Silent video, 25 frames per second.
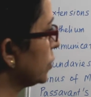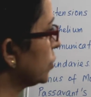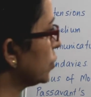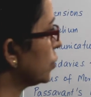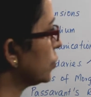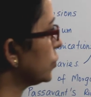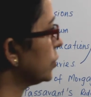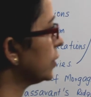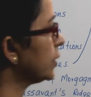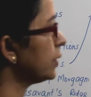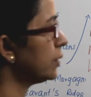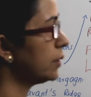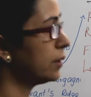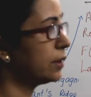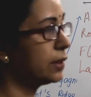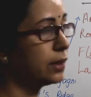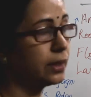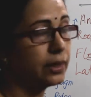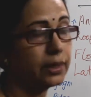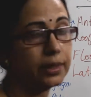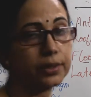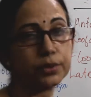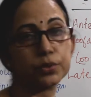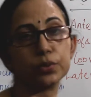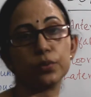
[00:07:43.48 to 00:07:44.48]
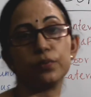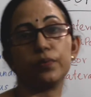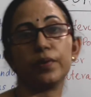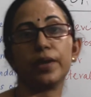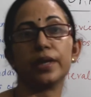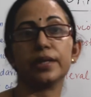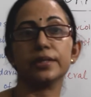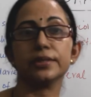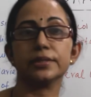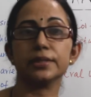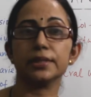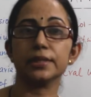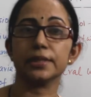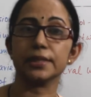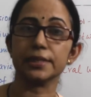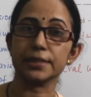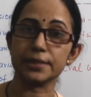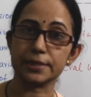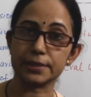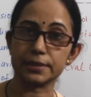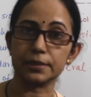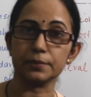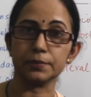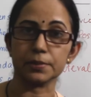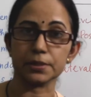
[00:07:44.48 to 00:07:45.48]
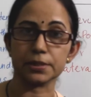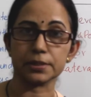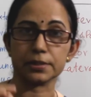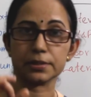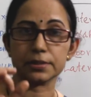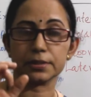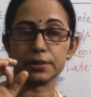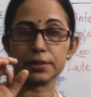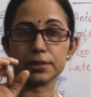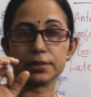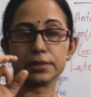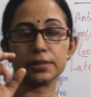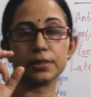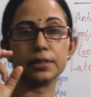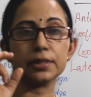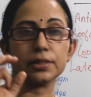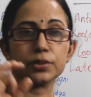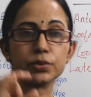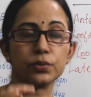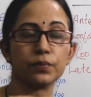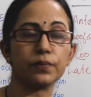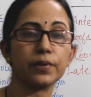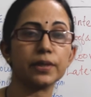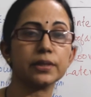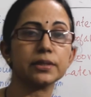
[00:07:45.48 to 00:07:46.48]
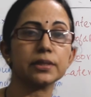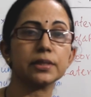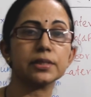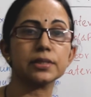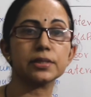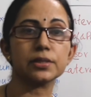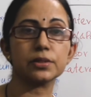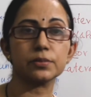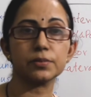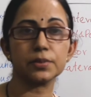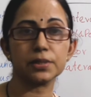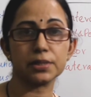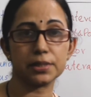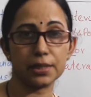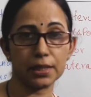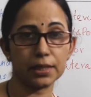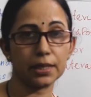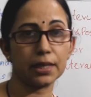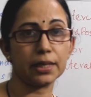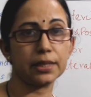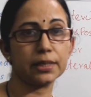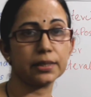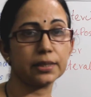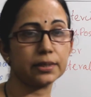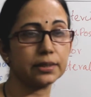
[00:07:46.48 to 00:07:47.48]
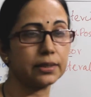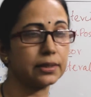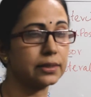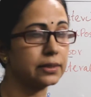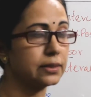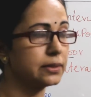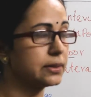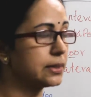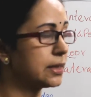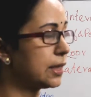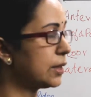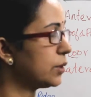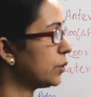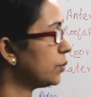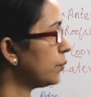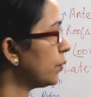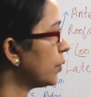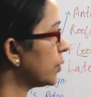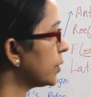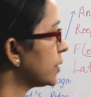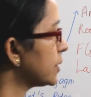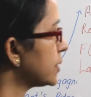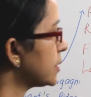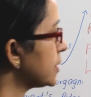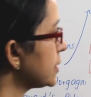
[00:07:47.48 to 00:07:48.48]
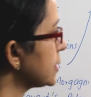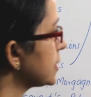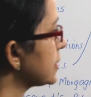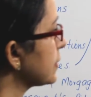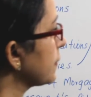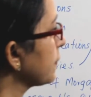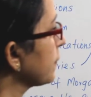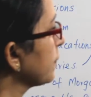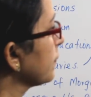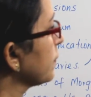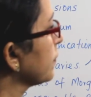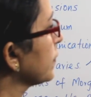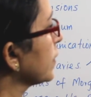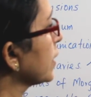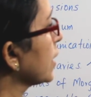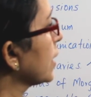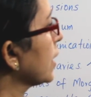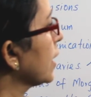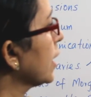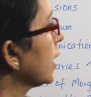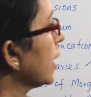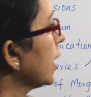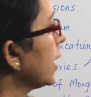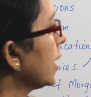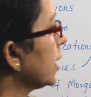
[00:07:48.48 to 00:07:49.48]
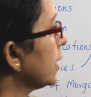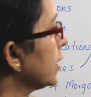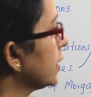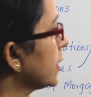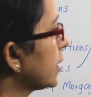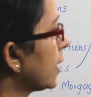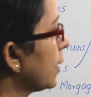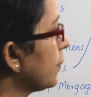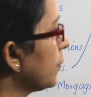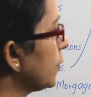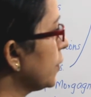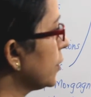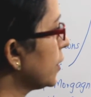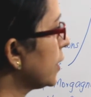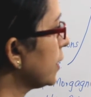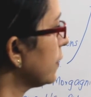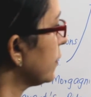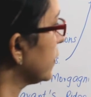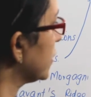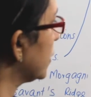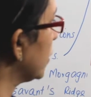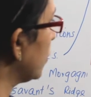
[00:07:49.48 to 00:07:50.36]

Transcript: through the nasopharyngeal isthmus. There is a nasopharyngeal isthmus that I will tell you what it is. And it communicates with